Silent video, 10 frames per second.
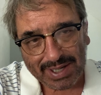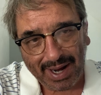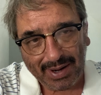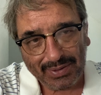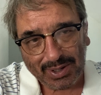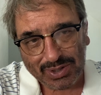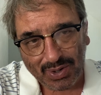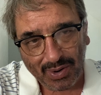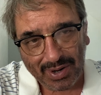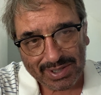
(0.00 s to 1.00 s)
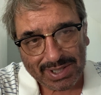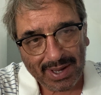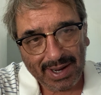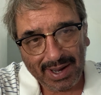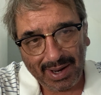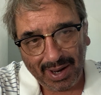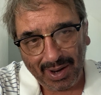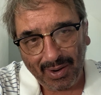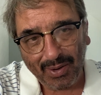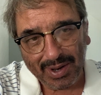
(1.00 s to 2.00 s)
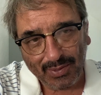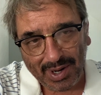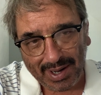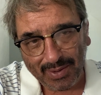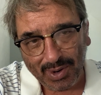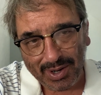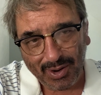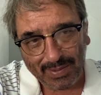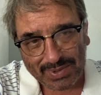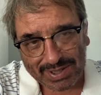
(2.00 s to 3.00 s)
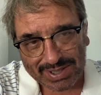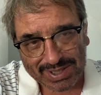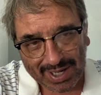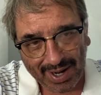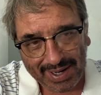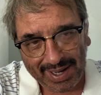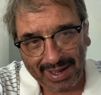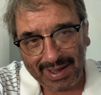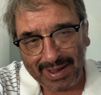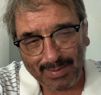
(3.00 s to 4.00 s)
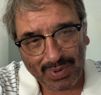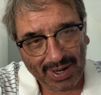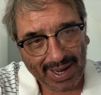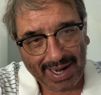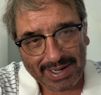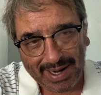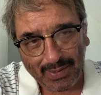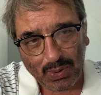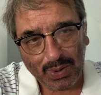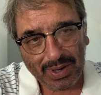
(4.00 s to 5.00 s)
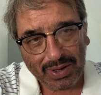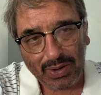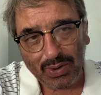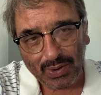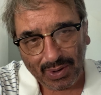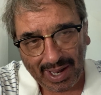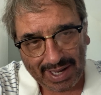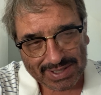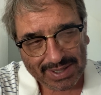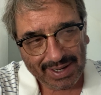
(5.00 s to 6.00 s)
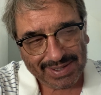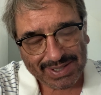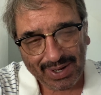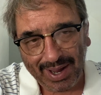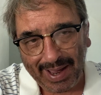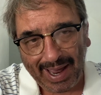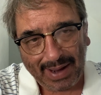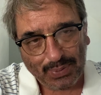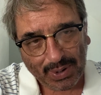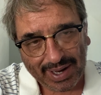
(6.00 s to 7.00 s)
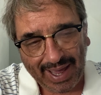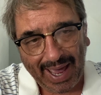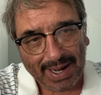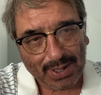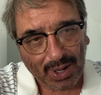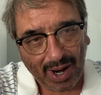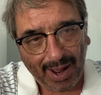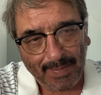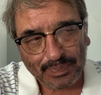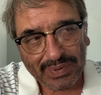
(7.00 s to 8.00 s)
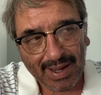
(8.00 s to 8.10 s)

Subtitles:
out of the doors, only when I went home to study, but I never utilized it. I forgot it all,